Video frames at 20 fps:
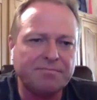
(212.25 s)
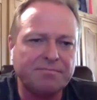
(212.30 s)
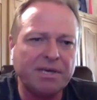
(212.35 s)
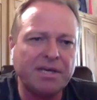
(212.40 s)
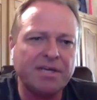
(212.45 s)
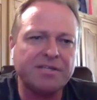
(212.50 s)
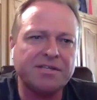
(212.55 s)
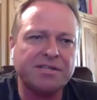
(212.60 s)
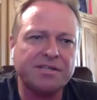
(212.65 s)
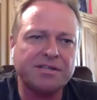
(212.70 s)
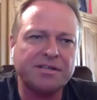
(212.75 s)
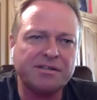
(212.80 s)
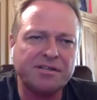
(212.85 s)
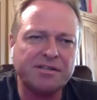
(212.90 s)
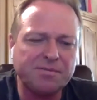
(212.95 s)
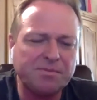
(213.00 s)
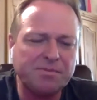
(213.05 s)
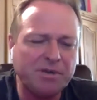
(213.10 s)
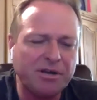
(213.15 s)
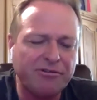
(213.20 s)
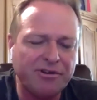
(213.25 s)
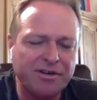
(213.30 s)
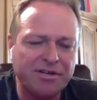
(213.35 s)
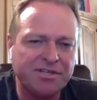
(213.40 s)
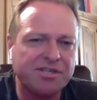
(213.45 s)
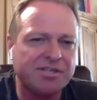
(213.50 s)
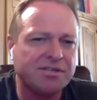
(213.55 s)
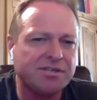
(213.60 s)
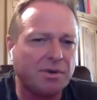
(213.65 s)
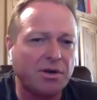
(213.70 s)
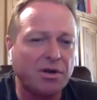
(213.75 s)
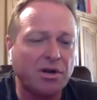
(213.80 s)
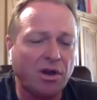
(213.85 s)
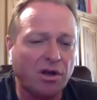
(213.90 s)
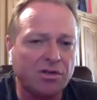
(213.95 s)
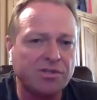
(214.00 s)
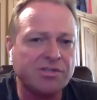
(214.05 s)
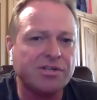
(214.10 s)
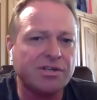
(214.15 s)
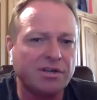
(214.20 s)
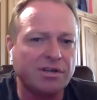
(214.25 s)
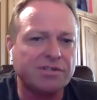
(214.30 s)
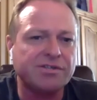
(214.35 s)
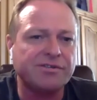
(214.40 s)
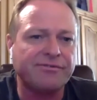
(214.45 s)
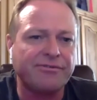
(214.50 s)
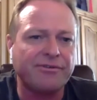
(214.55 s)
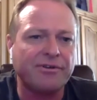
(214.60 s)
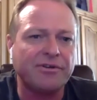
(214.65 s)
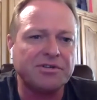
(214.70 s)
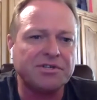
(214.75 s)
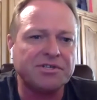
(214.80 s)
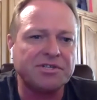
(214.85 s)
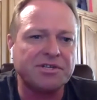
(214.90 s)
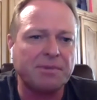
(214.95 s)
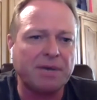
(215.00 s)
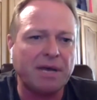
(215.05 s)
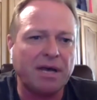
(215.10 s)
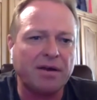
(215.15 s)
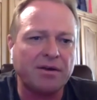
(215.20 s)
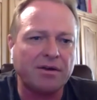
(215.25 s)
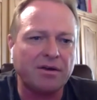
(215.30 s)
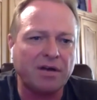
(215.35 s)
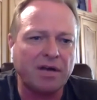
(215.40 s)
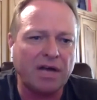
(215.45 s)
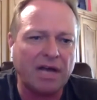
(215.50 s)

Because there's been criticism on lots and lots of fronts about